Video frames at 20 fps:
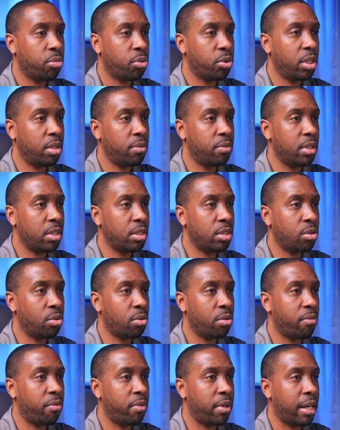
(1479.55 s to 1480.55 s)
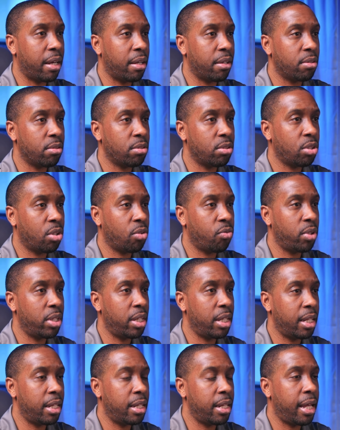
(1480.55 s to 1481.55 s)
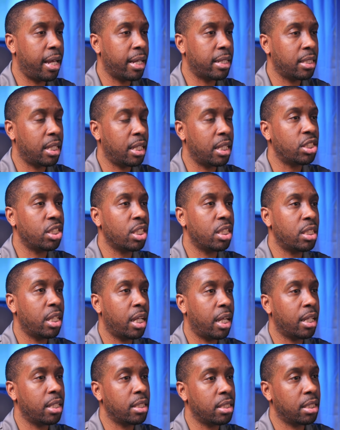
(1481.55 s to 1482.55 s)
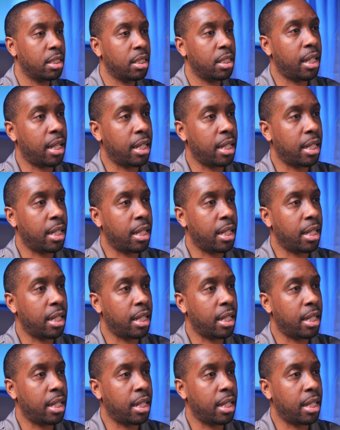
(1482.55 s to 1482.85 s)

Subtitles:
previous, or value. So if we hit next, it should change.